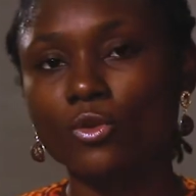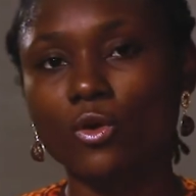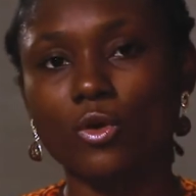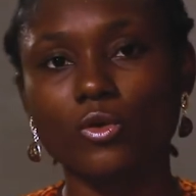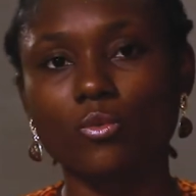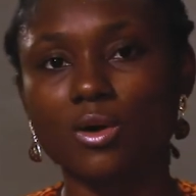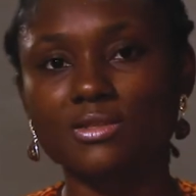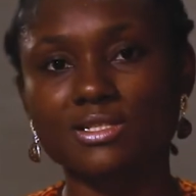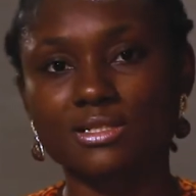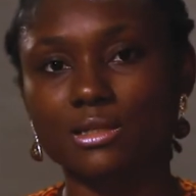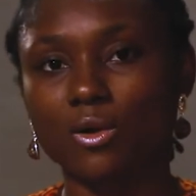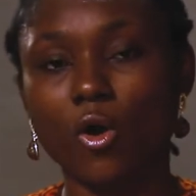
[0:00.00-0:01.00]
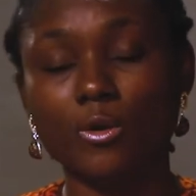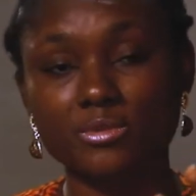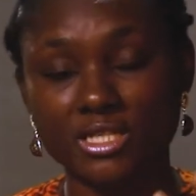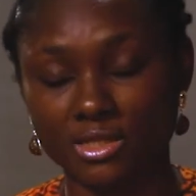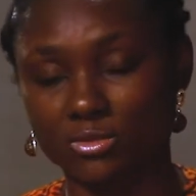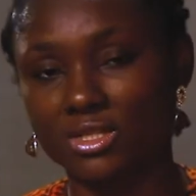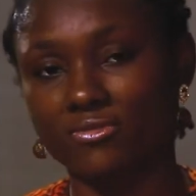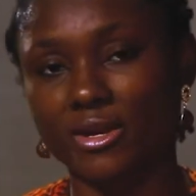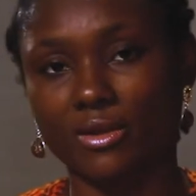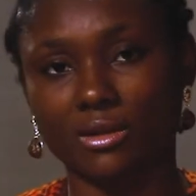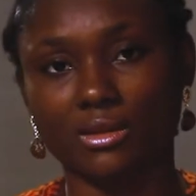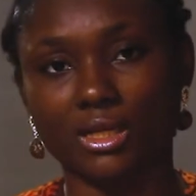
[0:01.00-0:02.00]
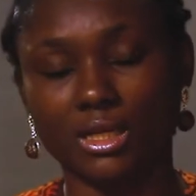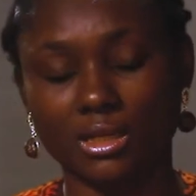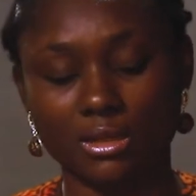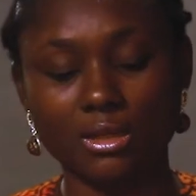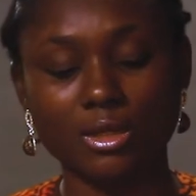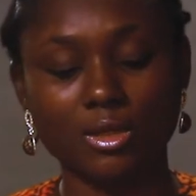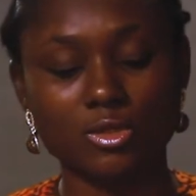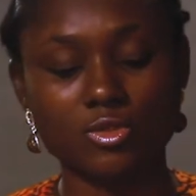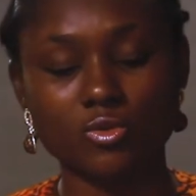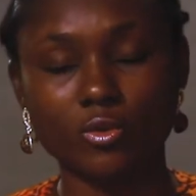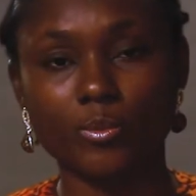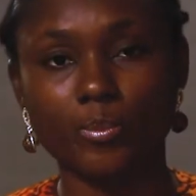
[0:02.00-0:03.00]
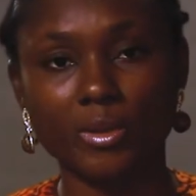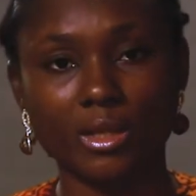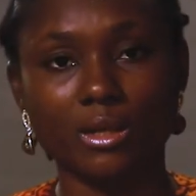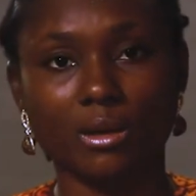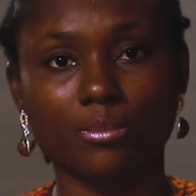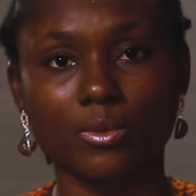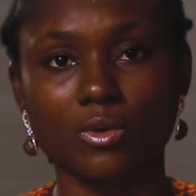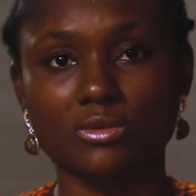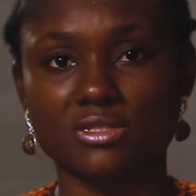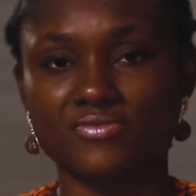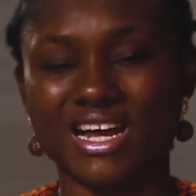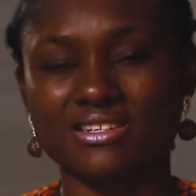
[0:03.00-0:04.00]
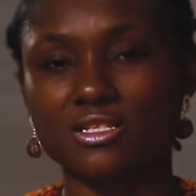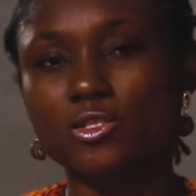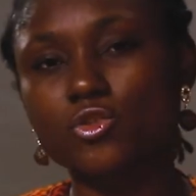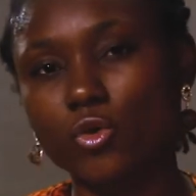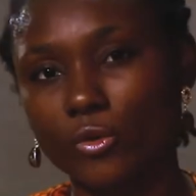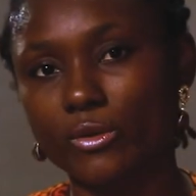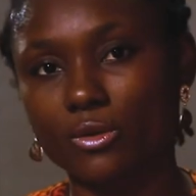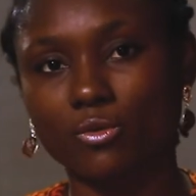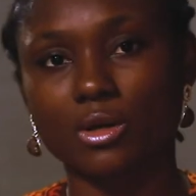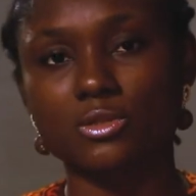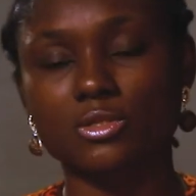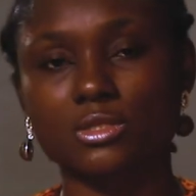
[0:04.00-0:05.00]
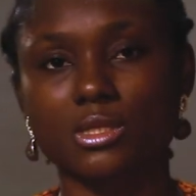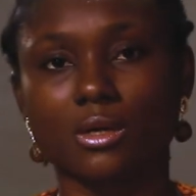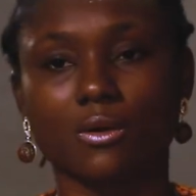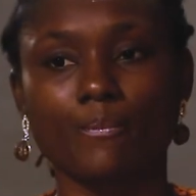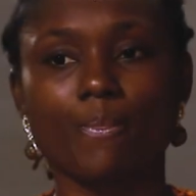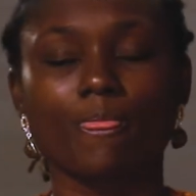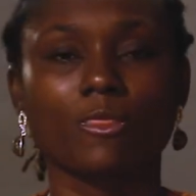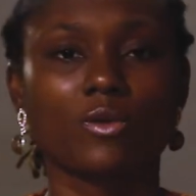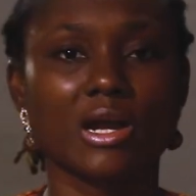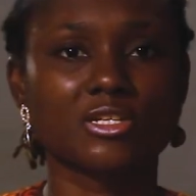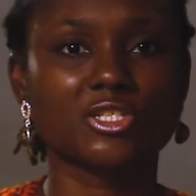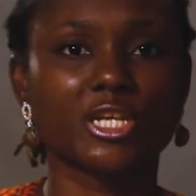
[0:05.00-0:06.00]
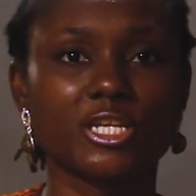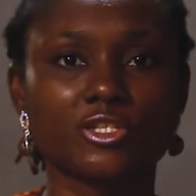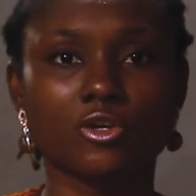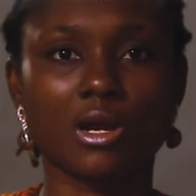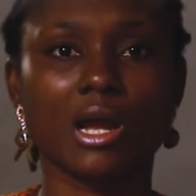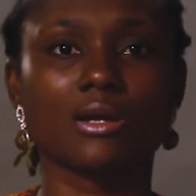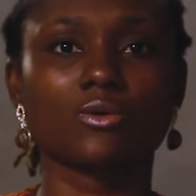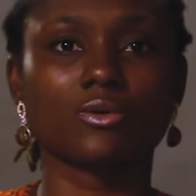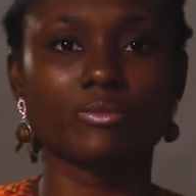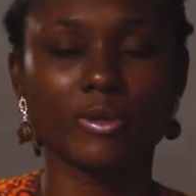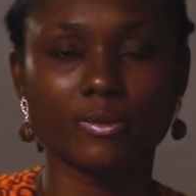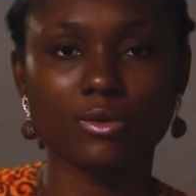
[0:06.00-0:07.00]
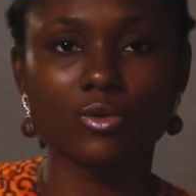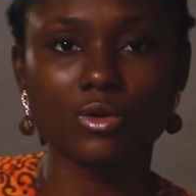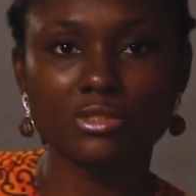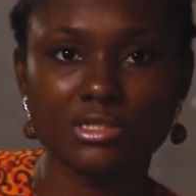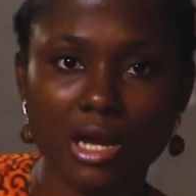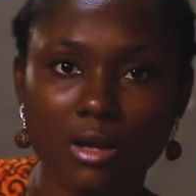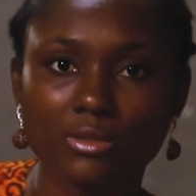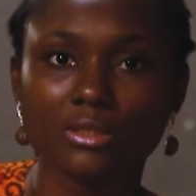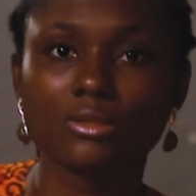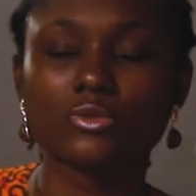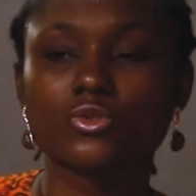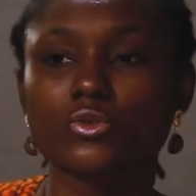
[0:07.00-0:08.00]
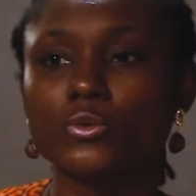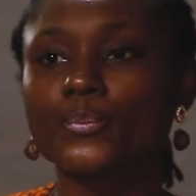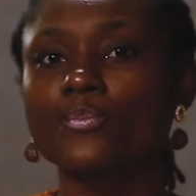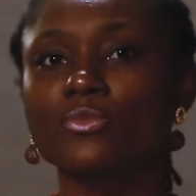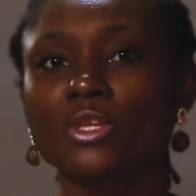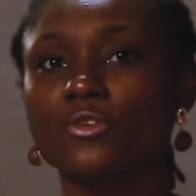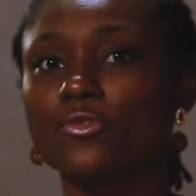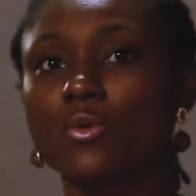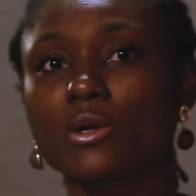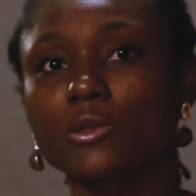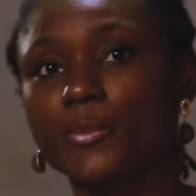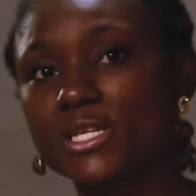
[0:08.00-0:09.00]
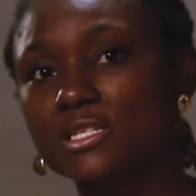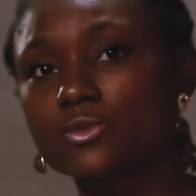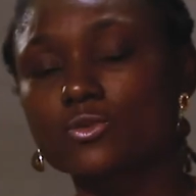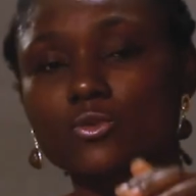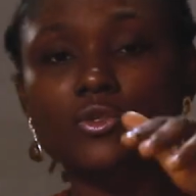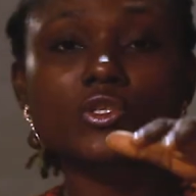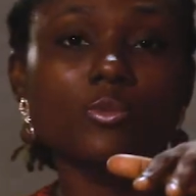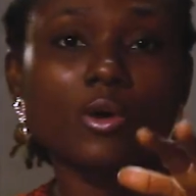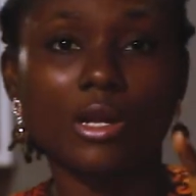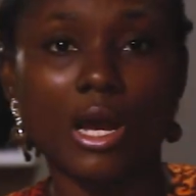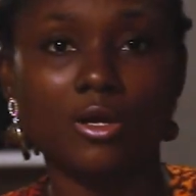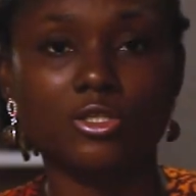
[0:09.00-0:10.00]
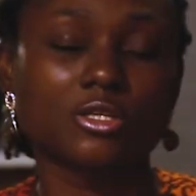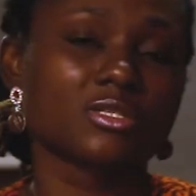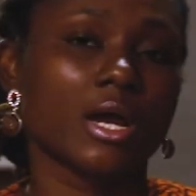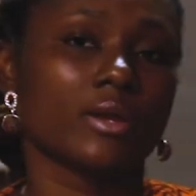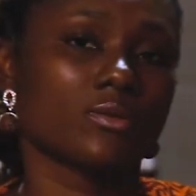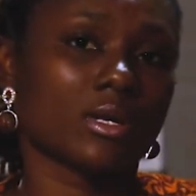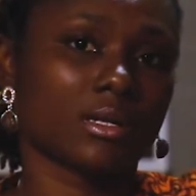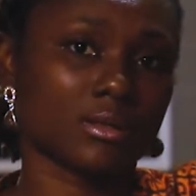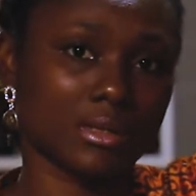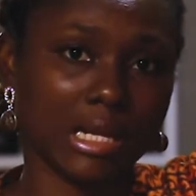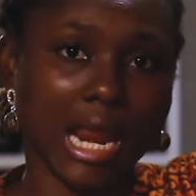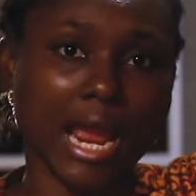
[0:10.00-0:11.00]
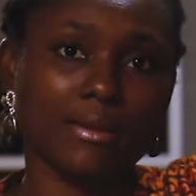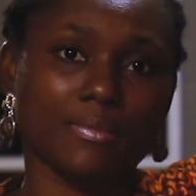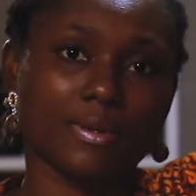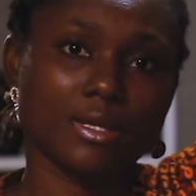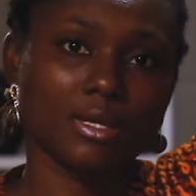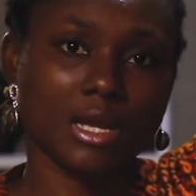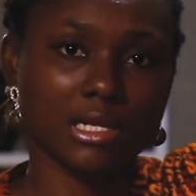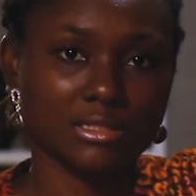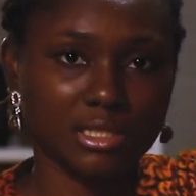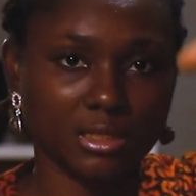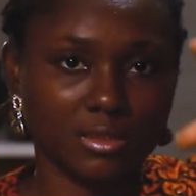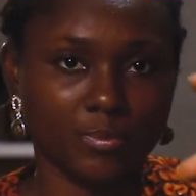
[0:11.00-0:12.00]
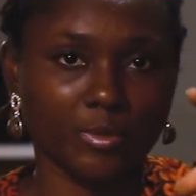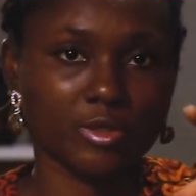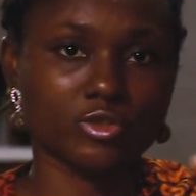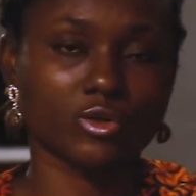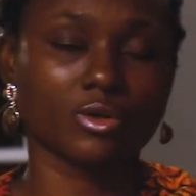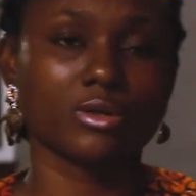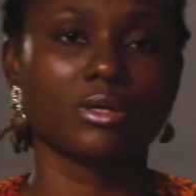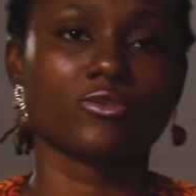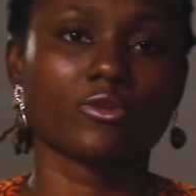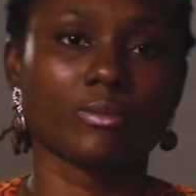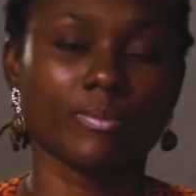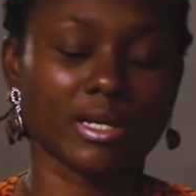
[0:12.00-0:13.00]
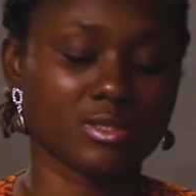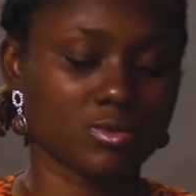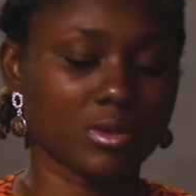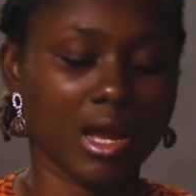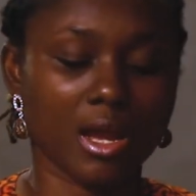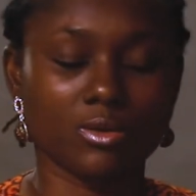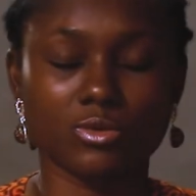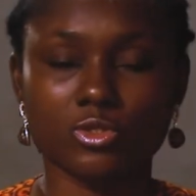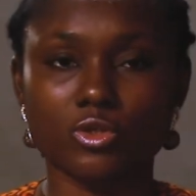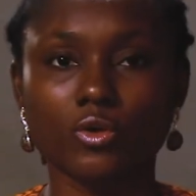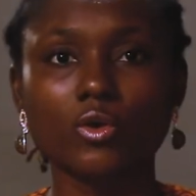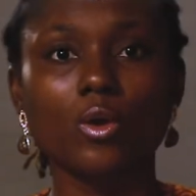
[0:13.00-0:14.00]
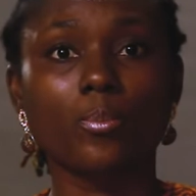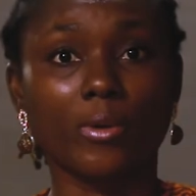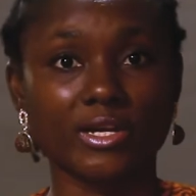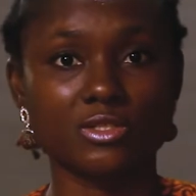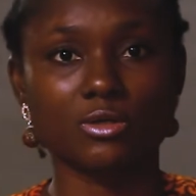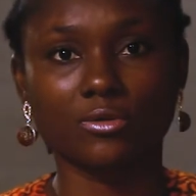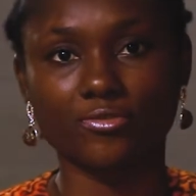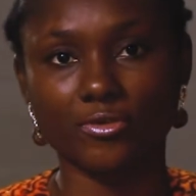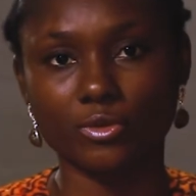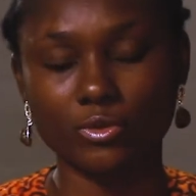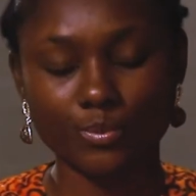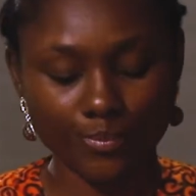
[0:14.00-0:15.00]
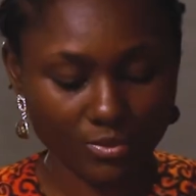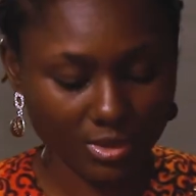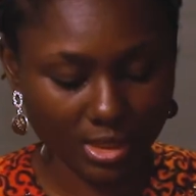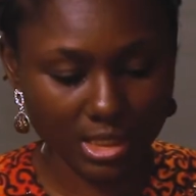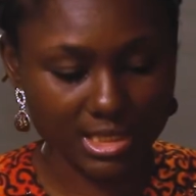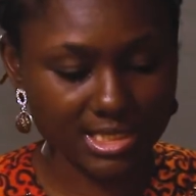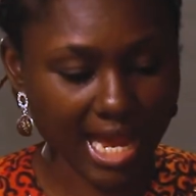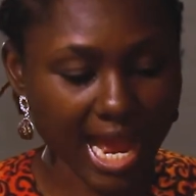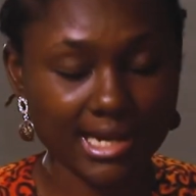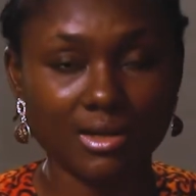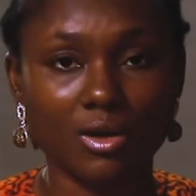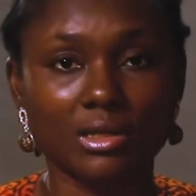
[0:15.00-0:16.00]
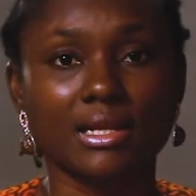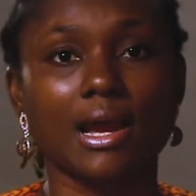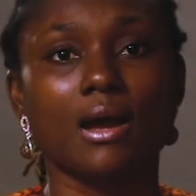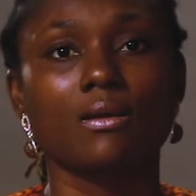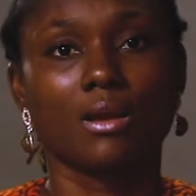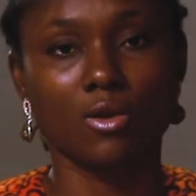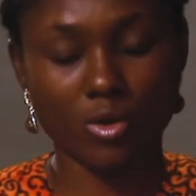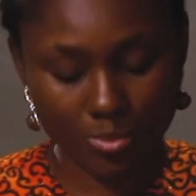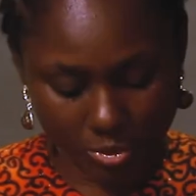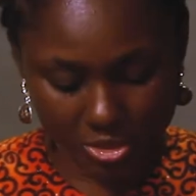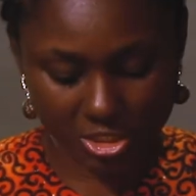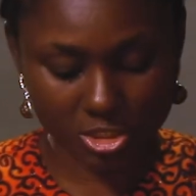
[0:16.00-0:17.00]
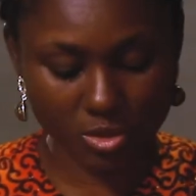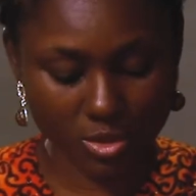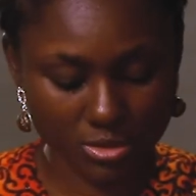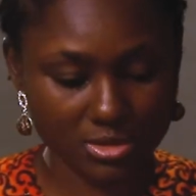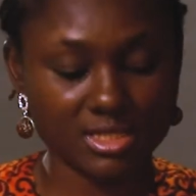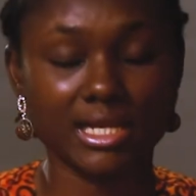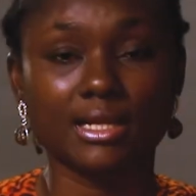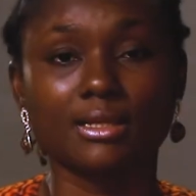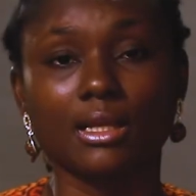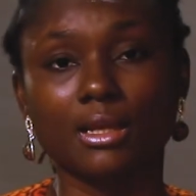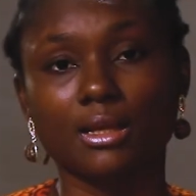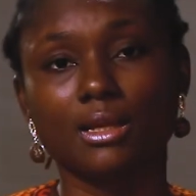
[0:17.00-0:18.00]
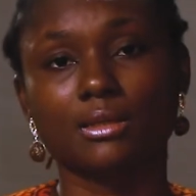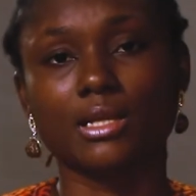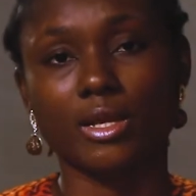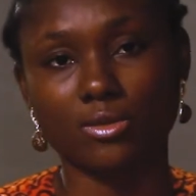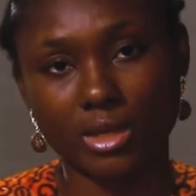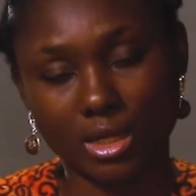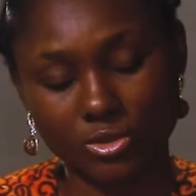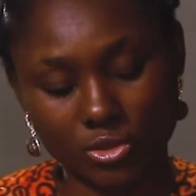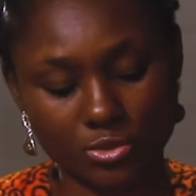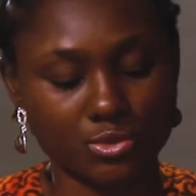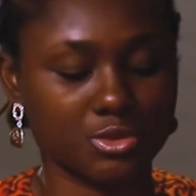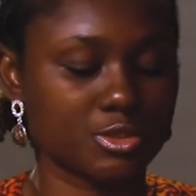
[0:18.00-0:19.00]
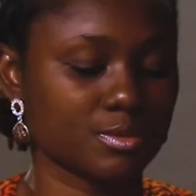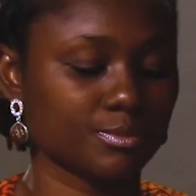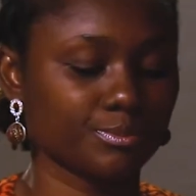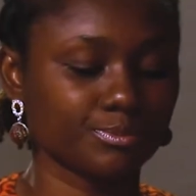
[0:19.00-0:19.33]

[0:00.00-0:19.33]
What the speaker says: or you want the object, whatever you're taking, to look big and bold. This is that the story you want to tell. You can change your angle, maybe go down a little. If you want the person to look smaller or shorter, you can climb and take the picture from a particular angle. So point of view is another composition technique that you can use.